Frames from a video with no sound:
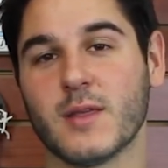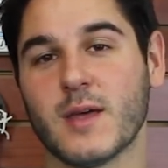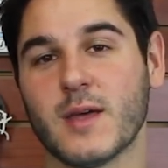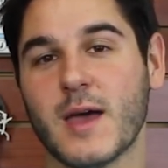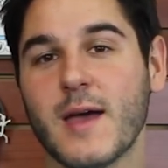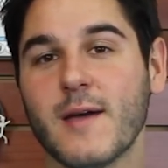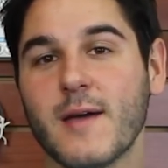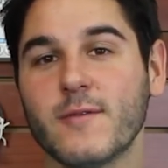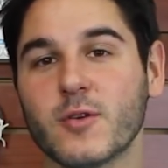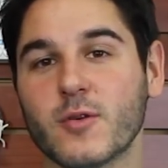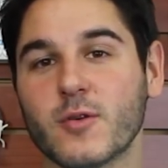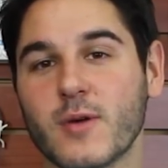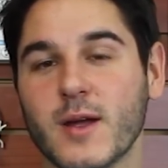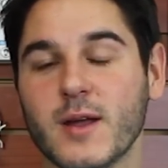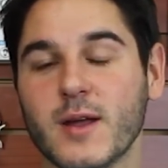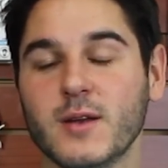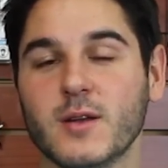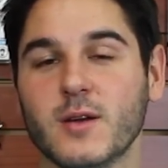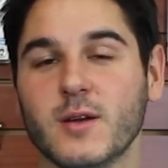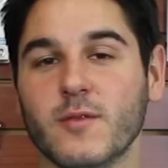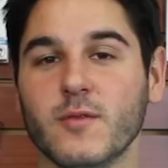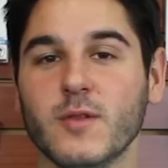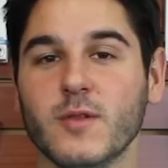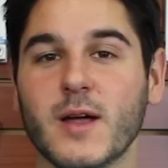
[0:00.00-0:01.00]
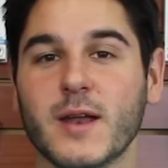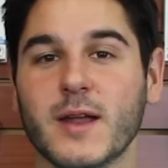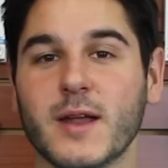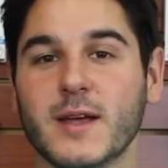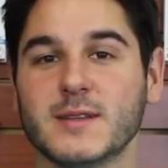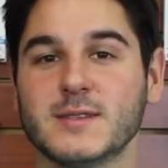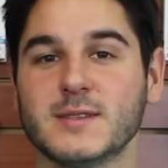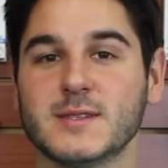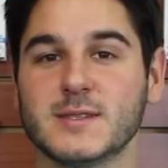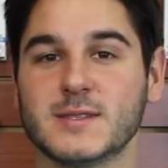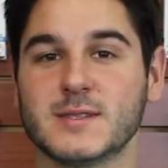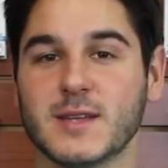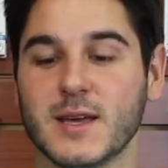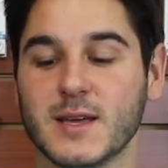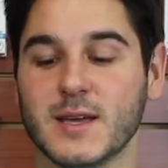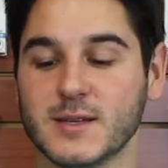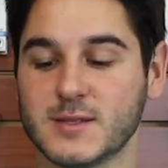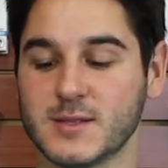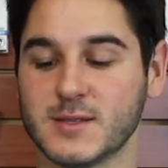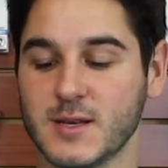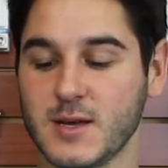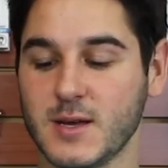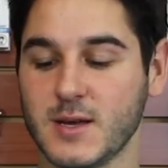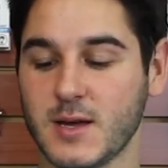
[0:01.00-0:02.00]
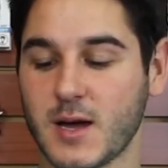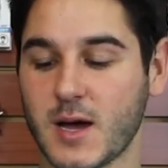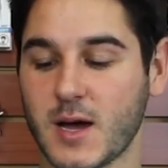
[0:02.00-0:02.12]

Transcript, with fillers: the heavier end of light heads these days,